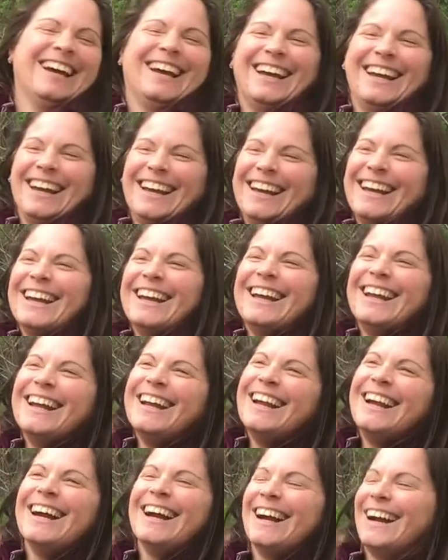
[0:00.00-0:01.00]

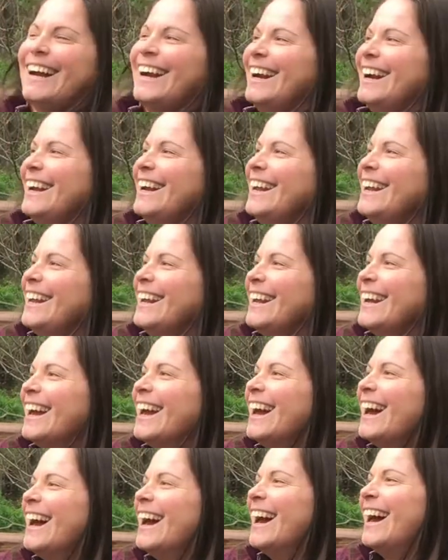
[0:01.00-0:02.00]

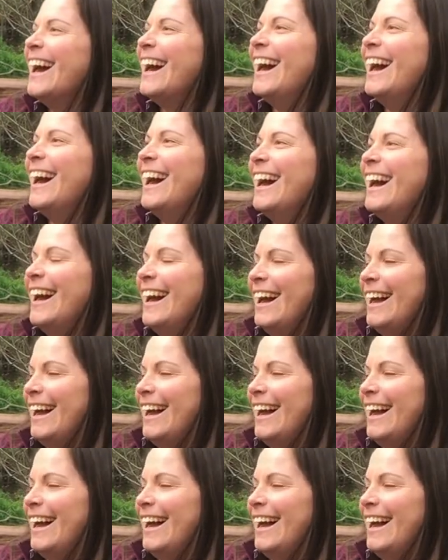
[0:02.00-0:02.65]
[no speech]